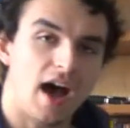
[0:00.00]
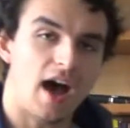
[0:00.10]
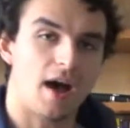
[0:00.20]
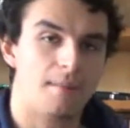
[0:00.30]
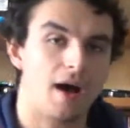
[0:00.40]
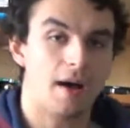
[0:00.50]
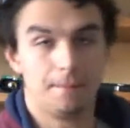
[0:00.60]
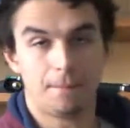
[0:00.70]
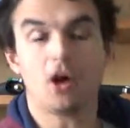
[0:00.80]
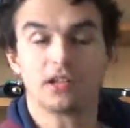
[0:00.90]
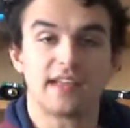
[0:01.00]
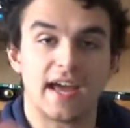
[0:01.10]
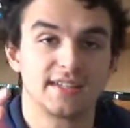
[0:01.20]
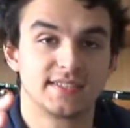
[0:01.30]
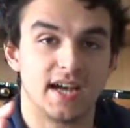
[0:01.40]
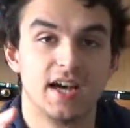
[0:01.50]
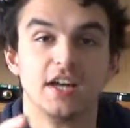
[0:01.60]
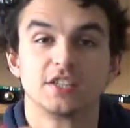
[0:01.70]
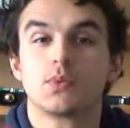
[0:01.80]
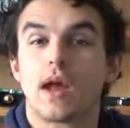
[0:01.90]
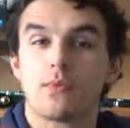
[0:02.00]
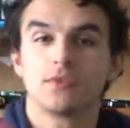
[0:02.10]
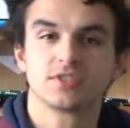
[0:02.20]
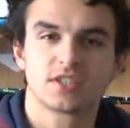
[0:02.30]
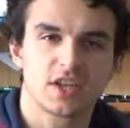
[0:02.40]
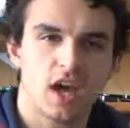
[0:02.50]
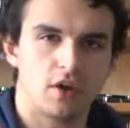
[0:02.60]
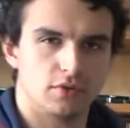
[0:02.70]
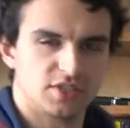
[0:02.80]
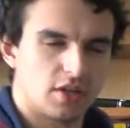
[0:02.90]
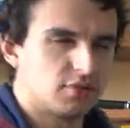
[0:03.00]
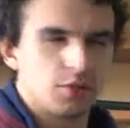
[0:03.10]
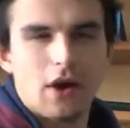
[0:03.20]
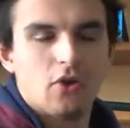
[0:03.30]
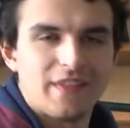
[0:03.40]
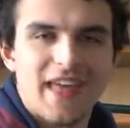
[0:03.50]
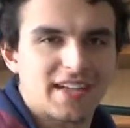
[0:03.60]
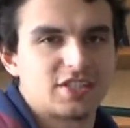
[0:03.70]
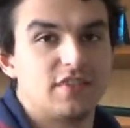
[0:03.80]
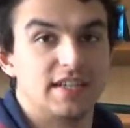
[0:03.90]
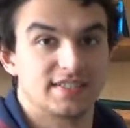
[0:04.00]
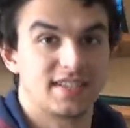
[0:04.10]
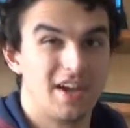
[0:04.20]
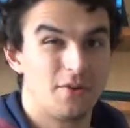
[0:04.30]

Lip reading: a pollinator to where it wants to go, so to where all the nectar is,